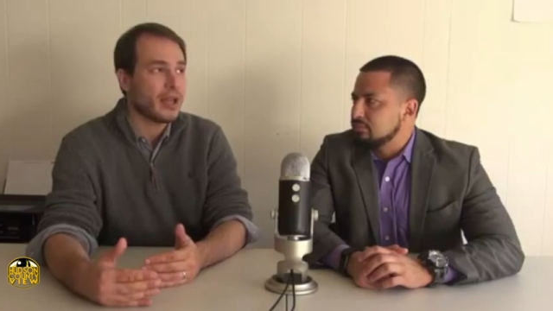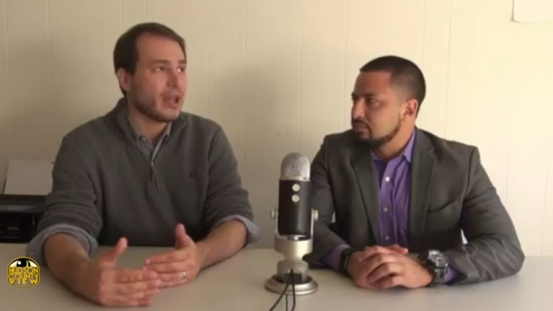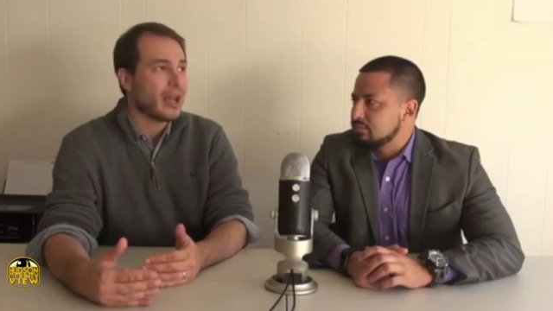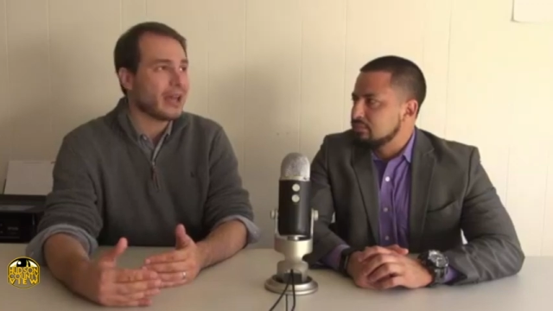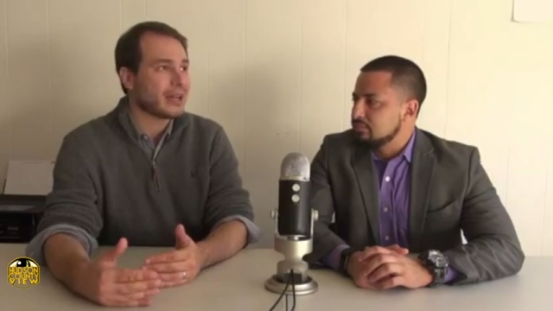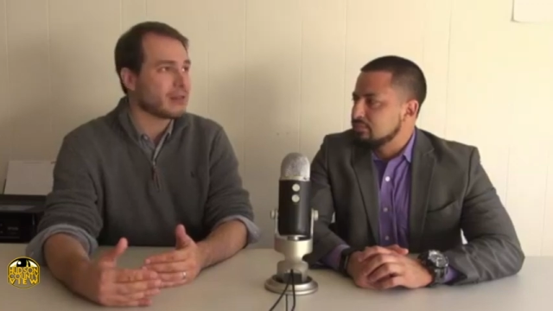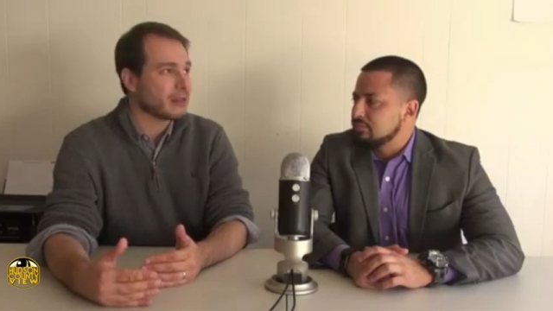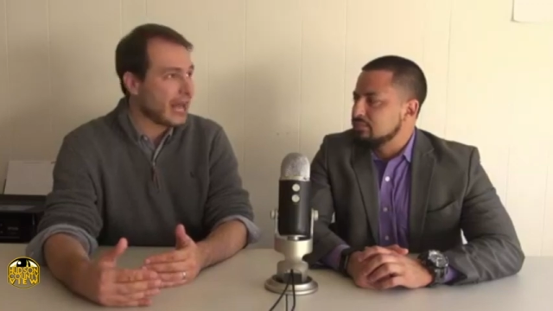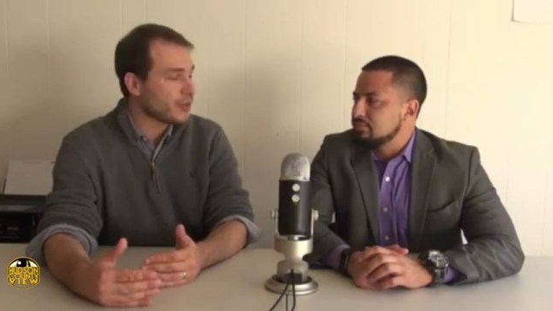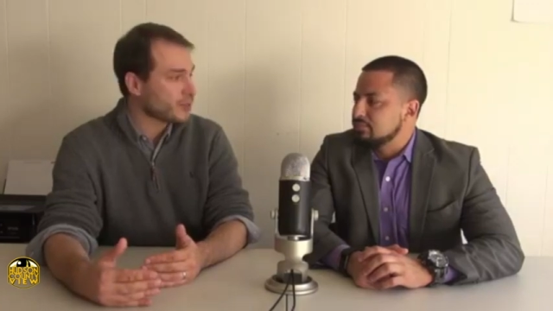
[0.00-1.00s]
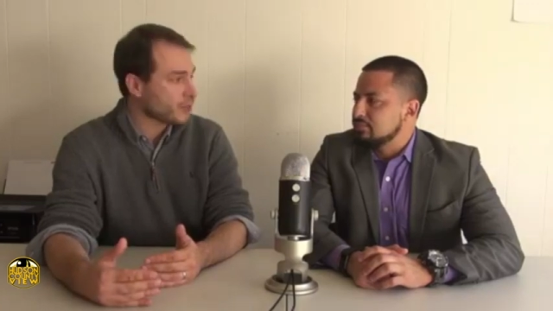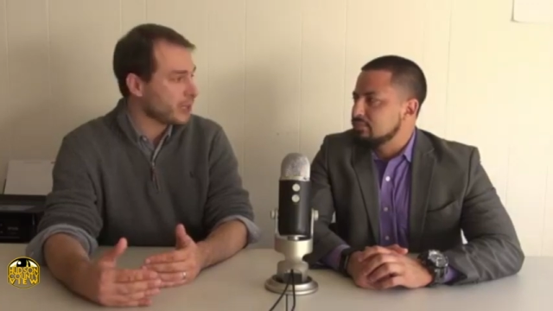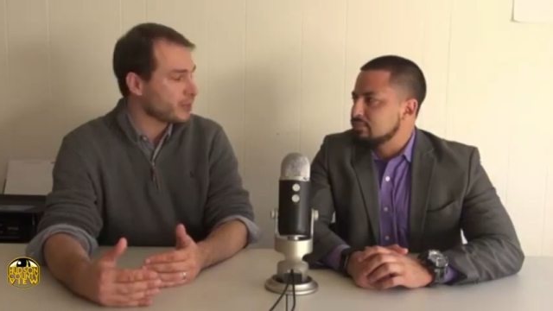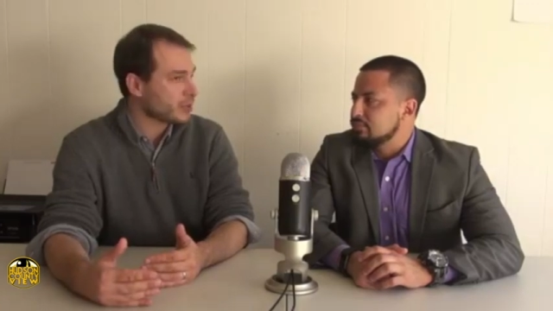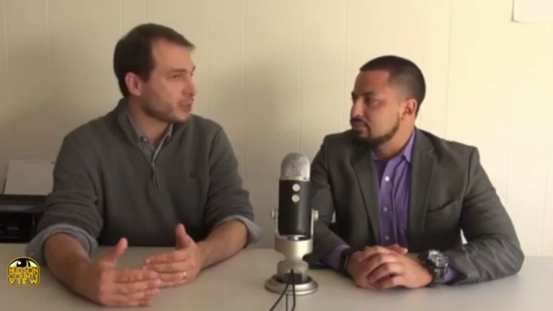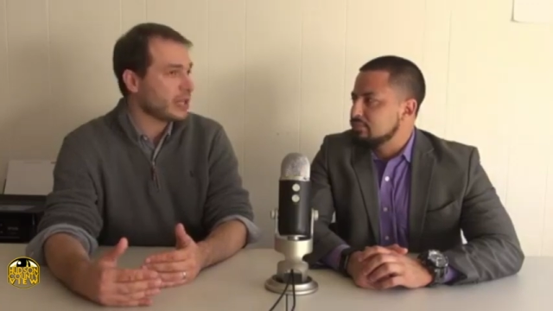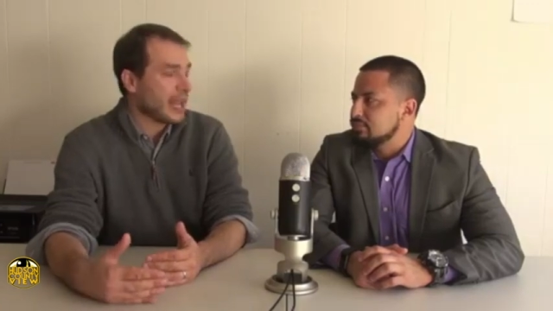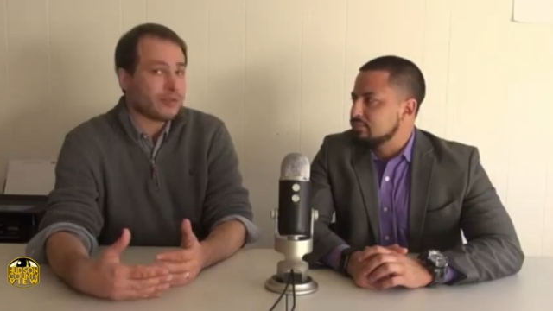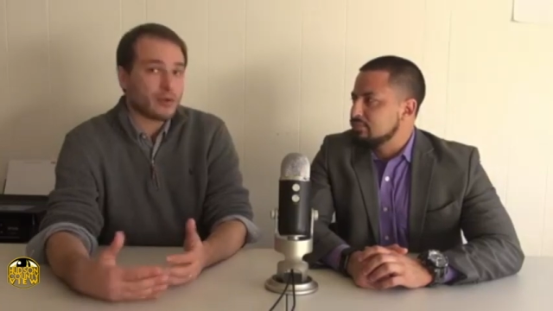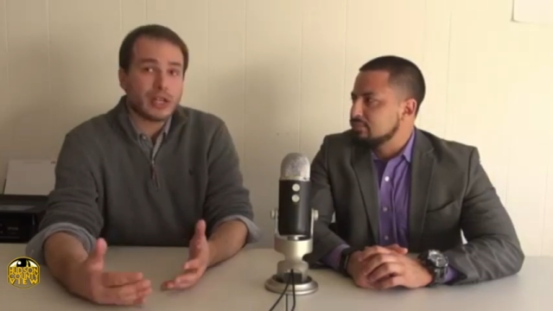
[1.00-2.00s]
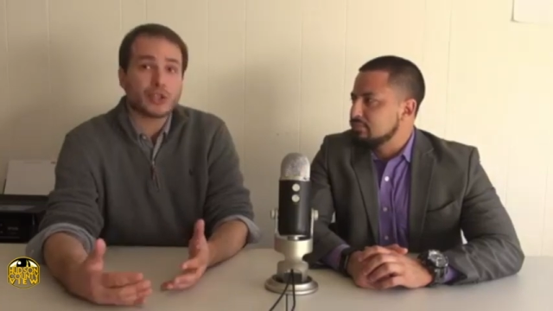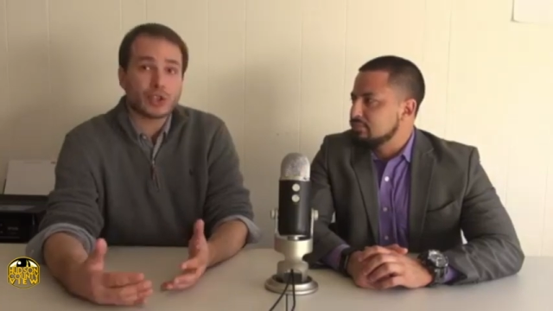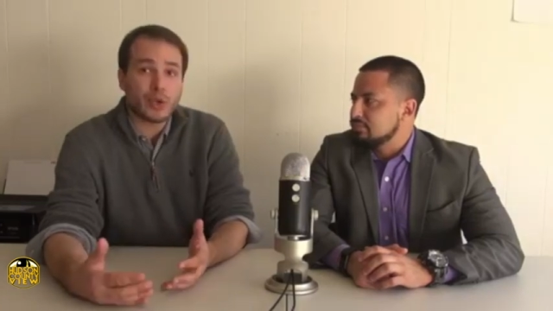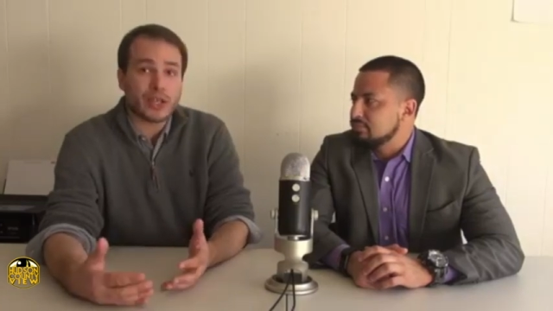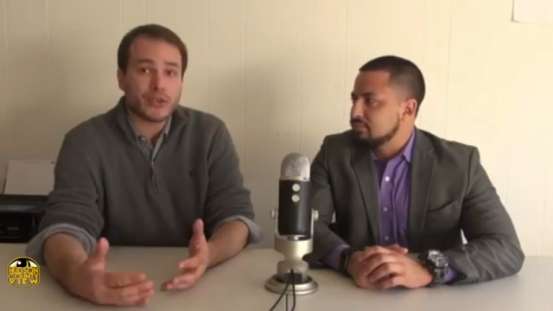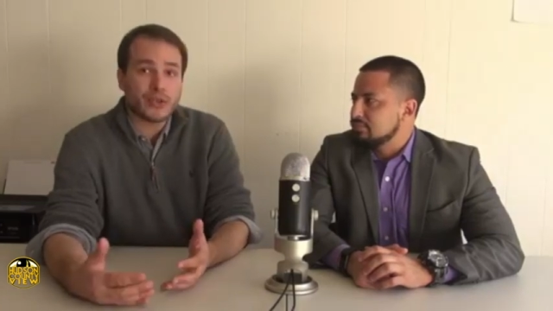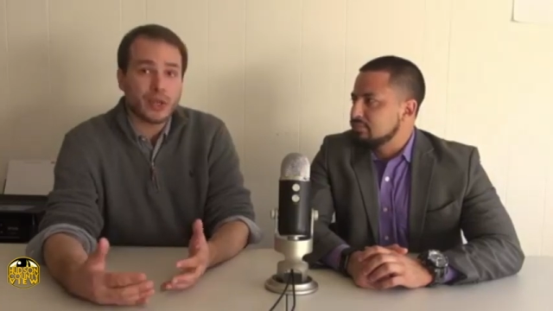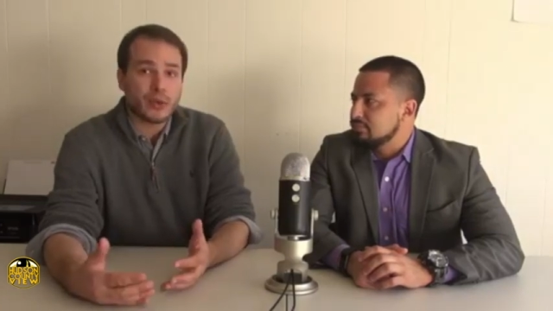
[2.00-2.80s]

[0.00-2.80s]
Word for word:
Speaker 1: And it allows for people to really have greater choice, right?